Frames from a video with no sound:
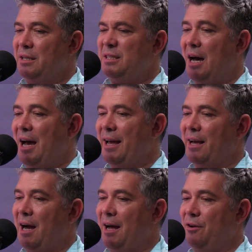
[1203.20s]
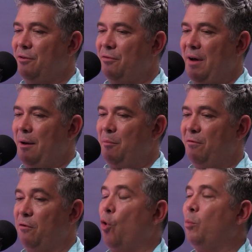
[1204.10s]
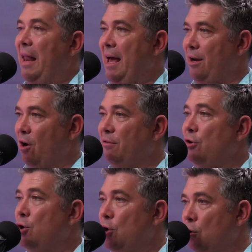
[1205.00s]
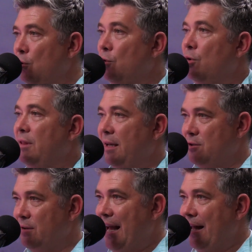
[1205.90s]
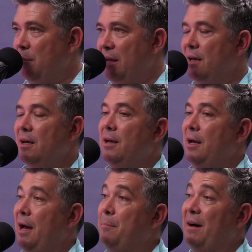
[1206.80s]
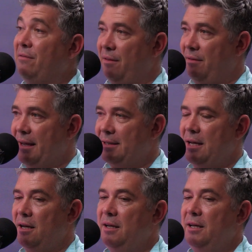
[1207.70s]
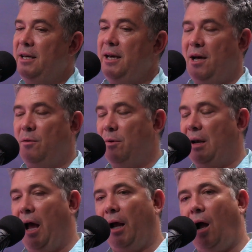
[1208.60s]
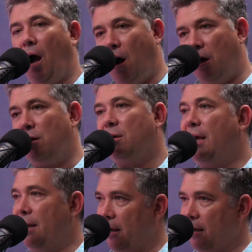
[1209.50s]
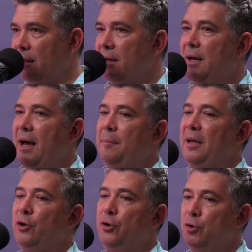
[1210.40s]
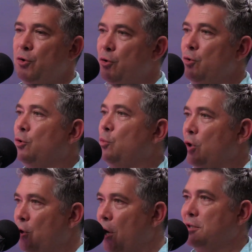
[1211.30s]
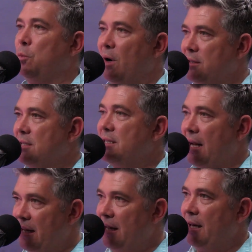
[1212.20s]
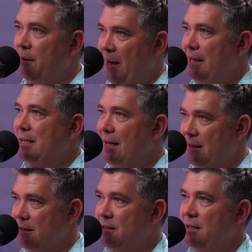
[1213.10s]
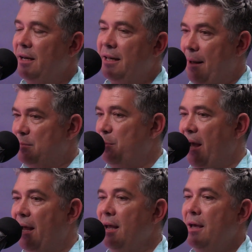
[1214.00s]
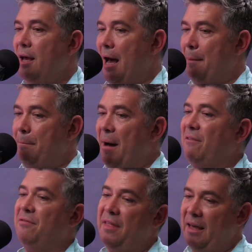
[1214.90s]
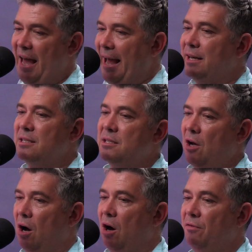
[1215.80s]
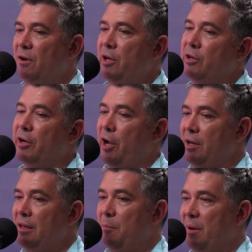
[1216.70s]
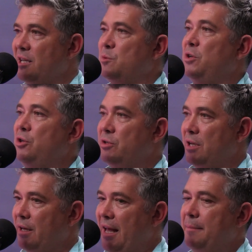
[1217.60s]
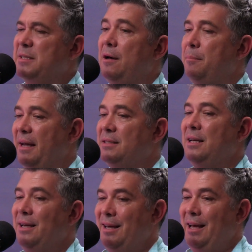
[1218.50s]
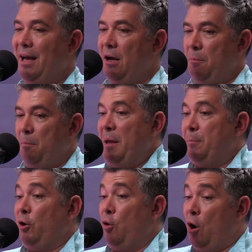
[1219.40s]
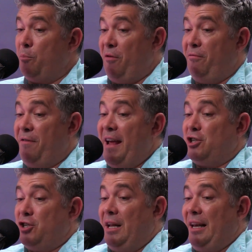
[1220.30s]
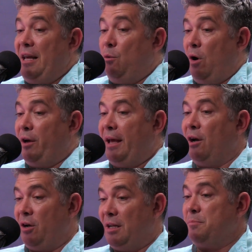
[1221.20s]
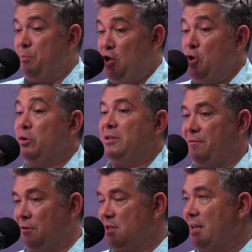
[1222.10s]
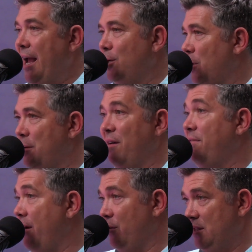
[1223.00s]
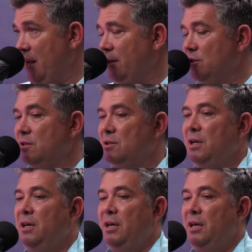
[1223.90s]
entire kind of floor plan of a new theatre academy above the theatre. And we were like, are you kidding? I mean, who would not want to study in a place like this in Camps Bay, above the heads of not only the biggest producer in Cape Town, but people who are professionally working on a beautiful stage, one of my favorite stages